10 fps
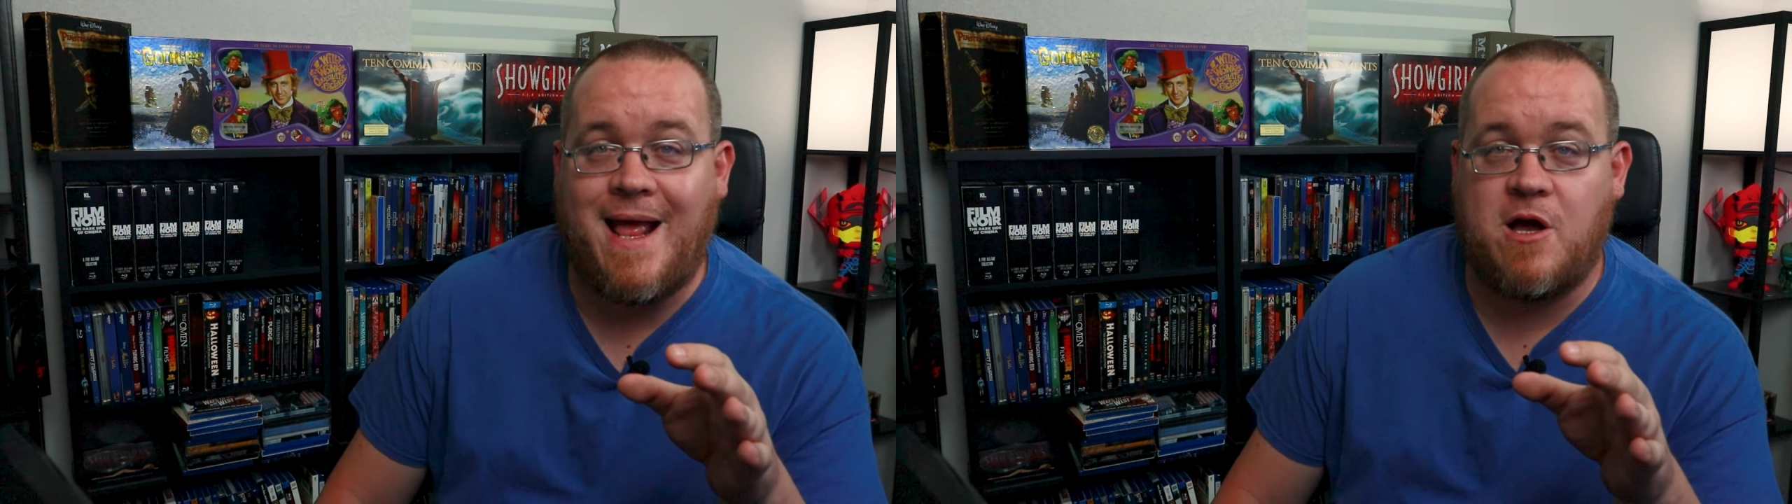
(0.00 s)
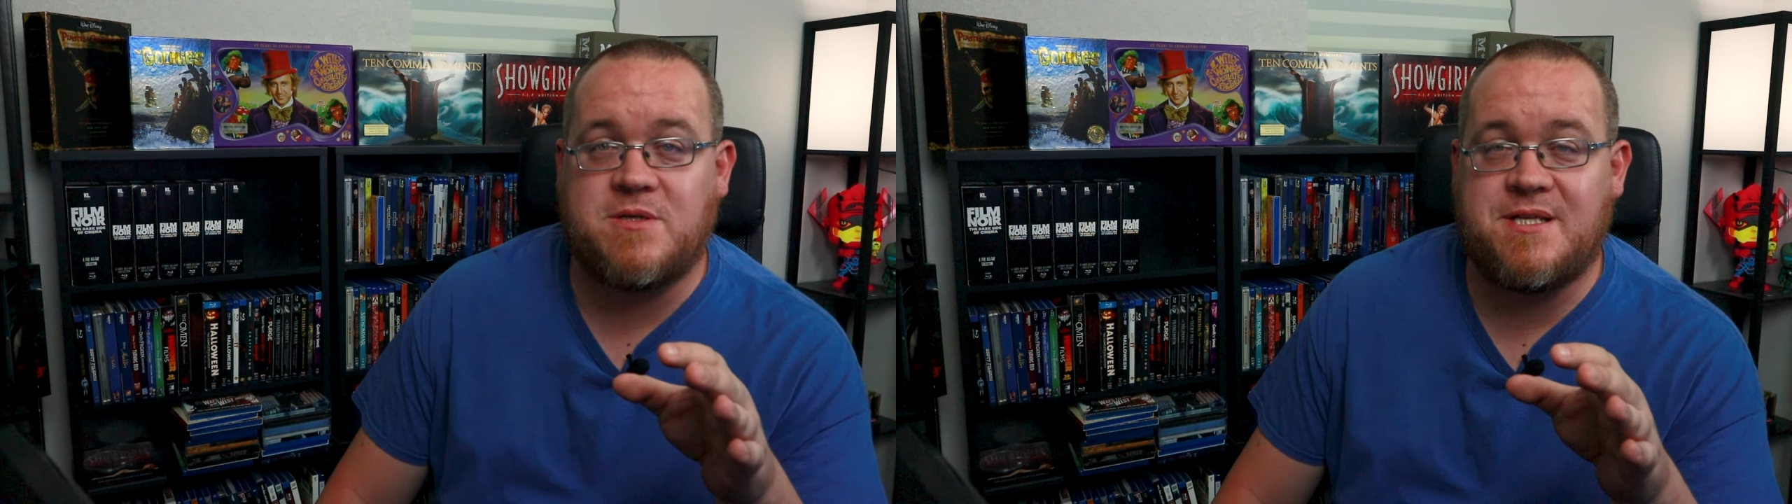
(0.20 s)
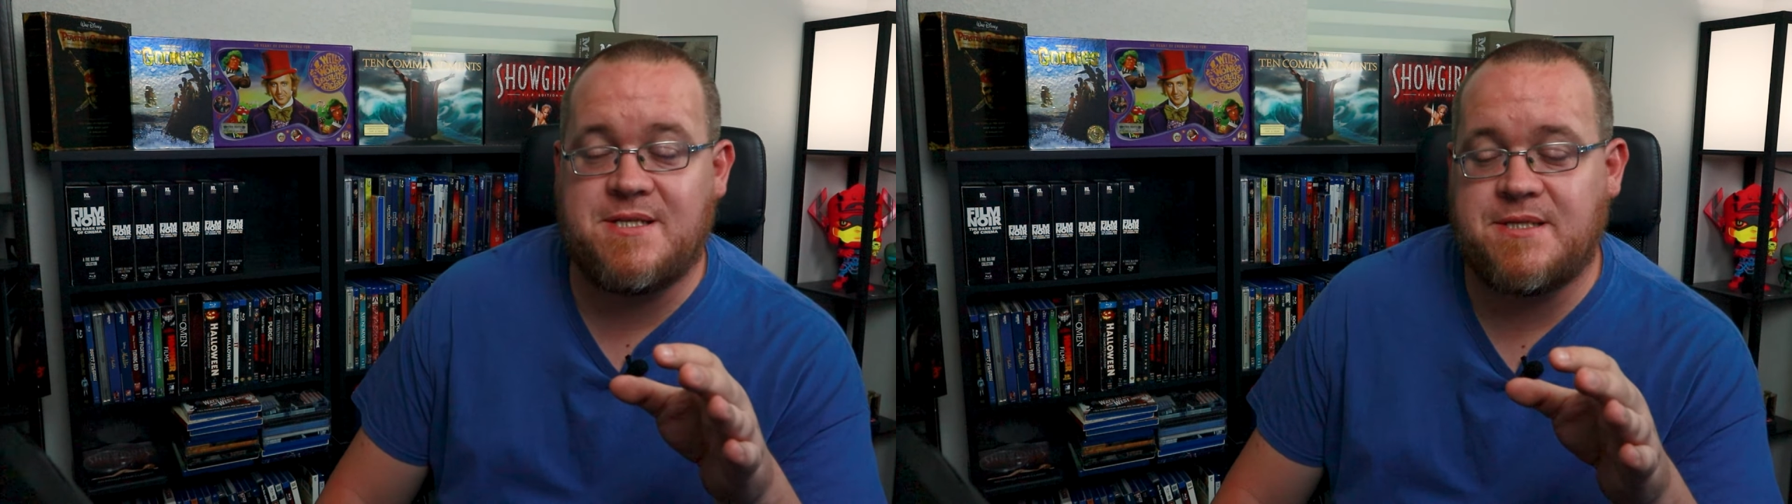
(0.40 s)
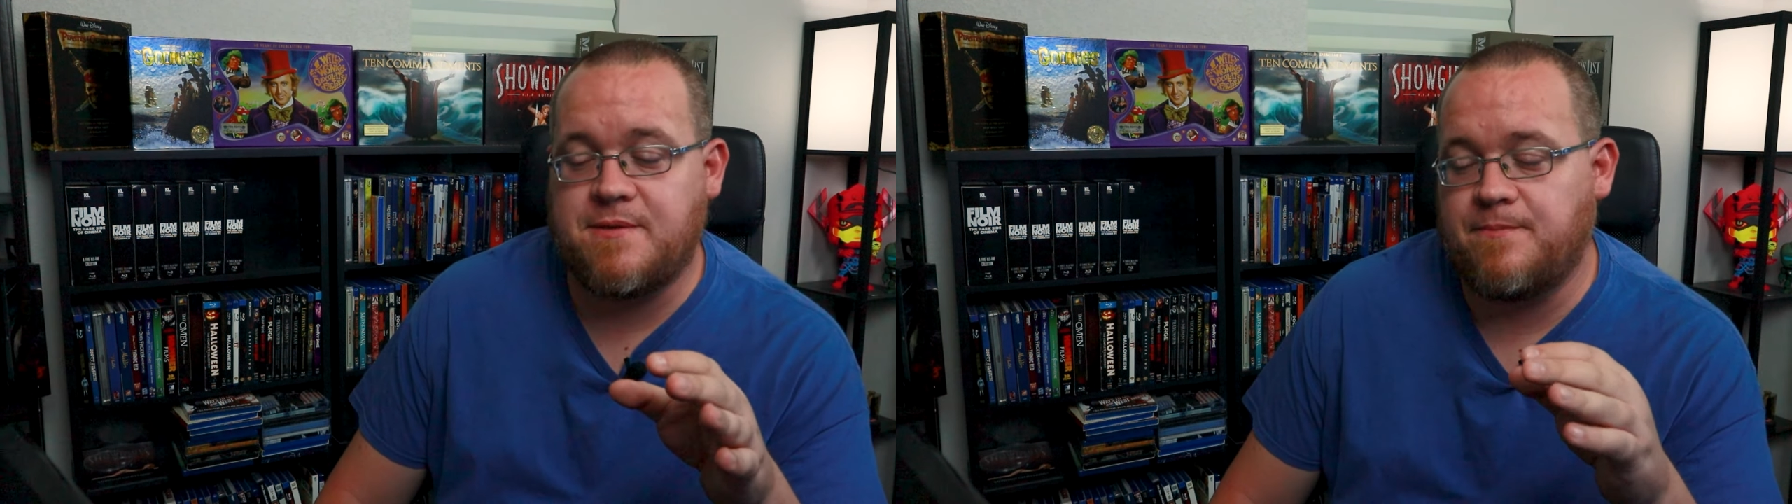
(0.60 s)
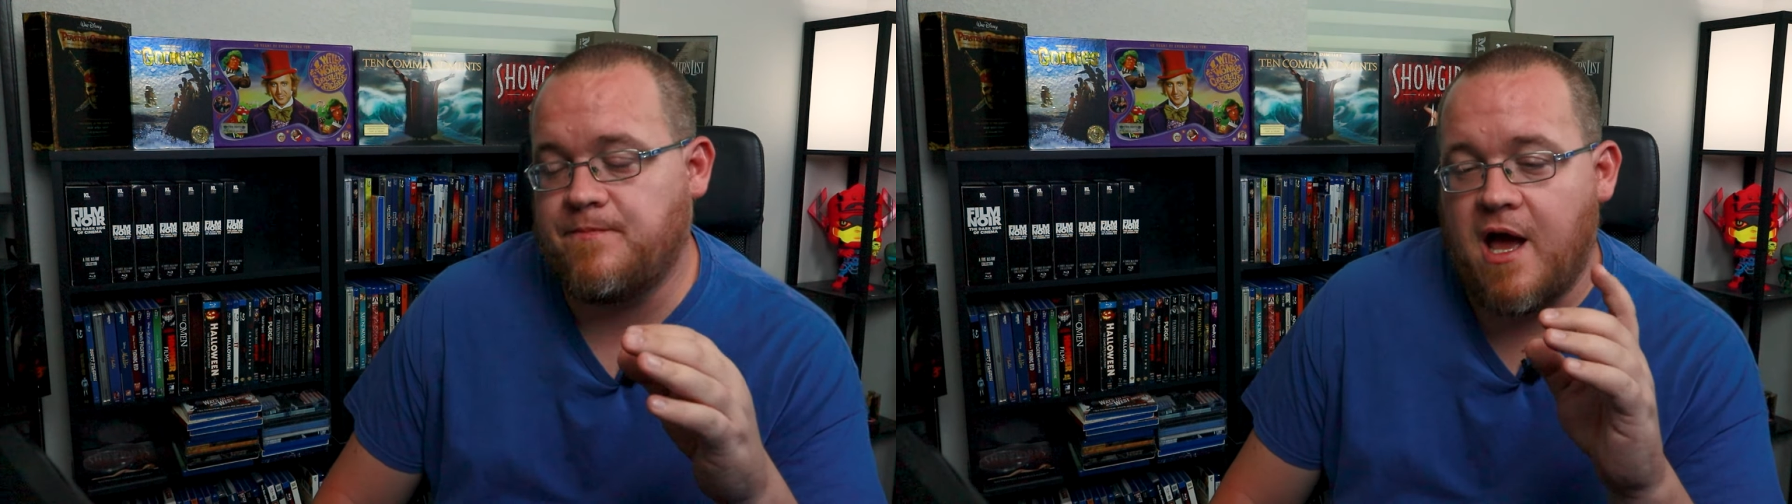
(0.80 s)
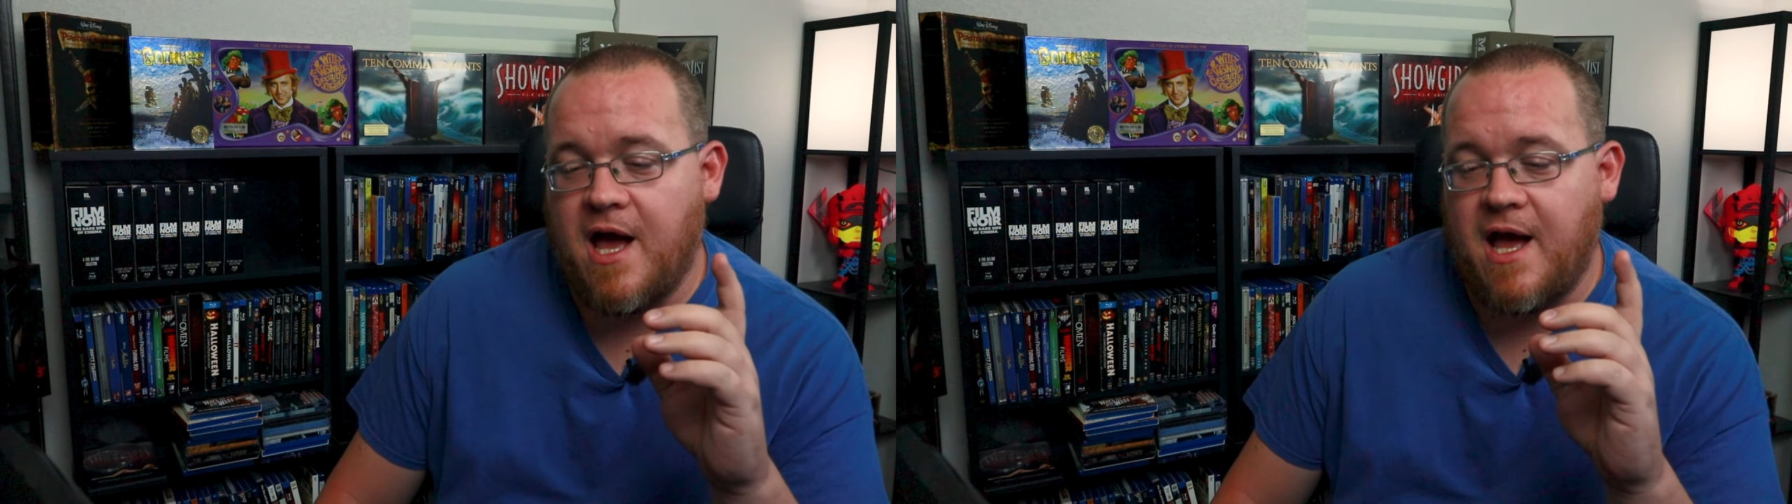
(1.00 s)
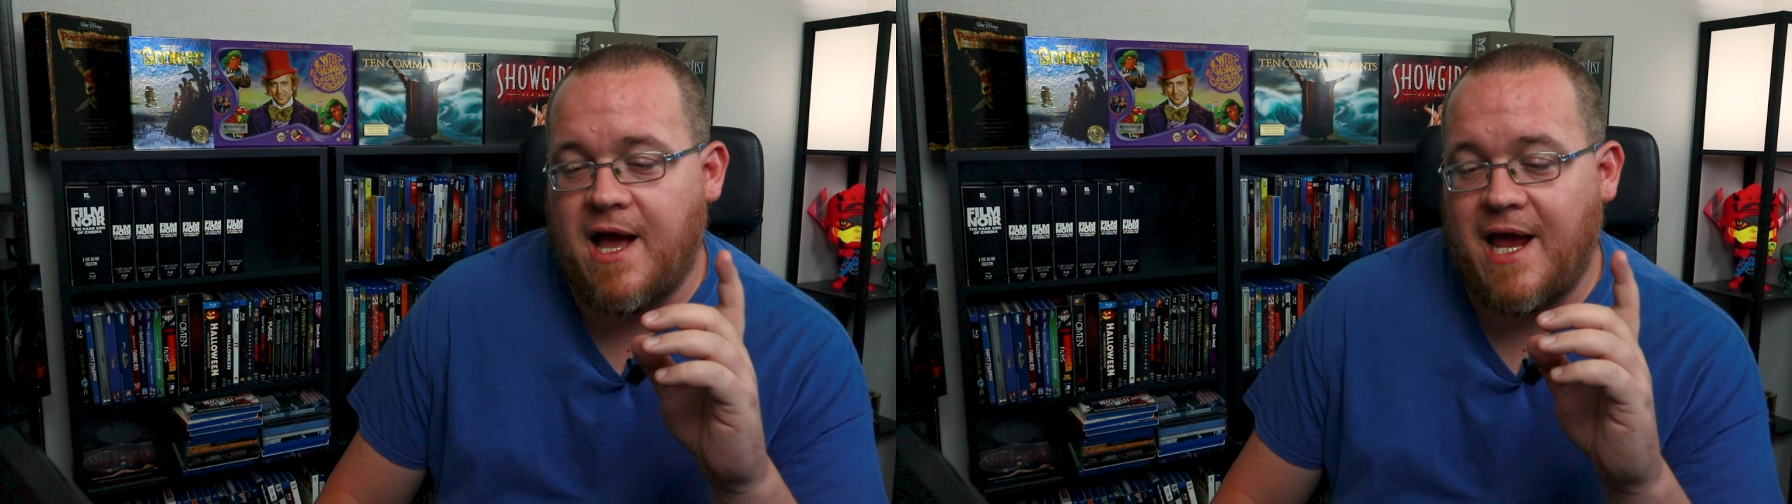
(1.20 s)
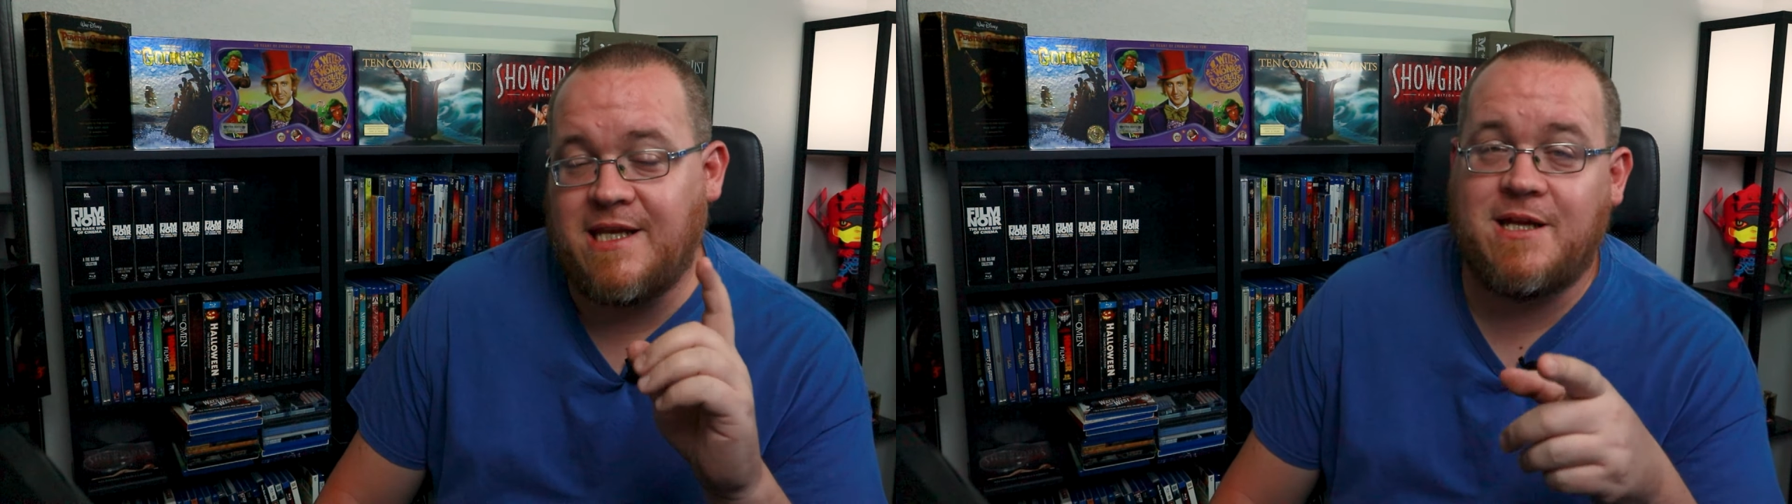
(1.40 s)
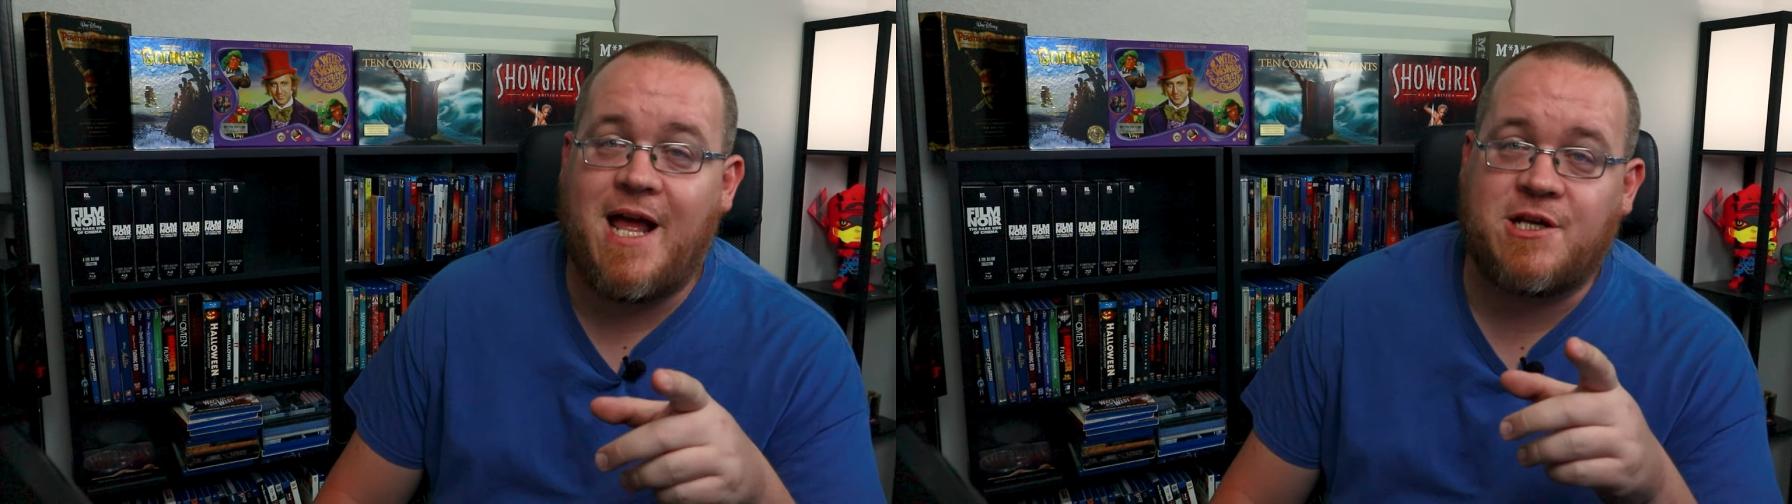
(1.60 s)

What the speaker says: Houses. I did